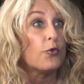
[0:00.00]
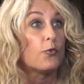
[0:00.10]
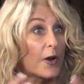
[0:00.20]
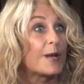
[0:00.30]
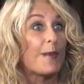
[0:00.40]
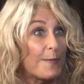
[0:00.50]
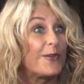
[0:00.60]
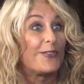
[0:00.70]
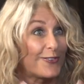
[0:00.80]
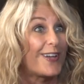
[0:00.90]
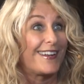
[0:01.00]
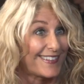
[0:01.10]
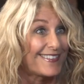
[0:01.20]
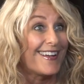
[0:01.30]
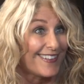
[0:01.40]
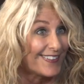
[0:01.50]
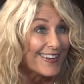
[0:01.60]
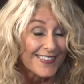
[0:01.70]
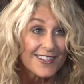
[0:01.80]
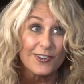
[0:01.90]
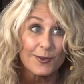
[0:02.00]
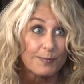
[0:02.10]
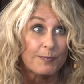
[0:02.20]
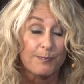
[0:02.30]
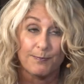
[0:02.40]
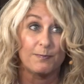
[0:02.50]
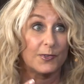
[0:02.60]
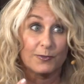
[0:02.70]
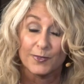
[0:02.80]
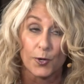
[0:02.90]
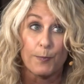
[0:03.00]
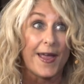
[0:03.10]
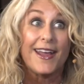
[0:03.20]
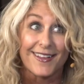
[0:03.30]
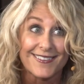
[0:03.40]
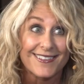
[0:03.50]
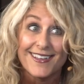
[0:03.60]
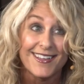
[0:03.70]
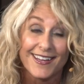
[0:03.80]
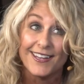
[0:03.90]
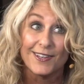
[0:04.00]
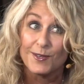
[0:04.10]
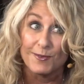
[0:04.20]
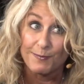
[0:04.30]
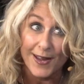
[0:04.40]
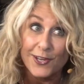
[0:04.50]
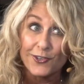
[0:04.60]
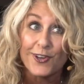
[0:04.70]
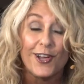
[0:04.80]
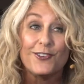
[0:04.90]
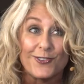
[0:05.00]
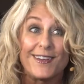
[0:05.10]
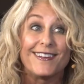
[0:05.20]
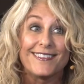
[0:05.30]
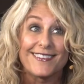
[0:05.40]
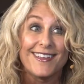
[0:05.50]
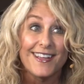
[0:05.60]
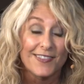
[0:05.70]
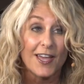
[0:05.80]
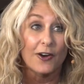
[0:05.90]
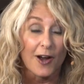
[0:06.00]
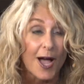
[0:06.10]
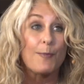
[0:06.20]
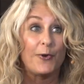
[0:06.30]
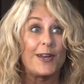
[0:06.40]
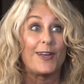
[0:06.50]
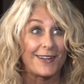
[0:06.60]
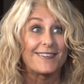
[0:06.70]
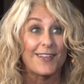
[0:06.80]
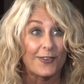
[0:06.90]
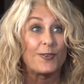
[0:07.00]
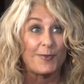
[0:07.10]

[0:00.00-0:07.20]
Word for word: still running my business on Excel, right? And these are you know, banks in major countries that are operating on Excel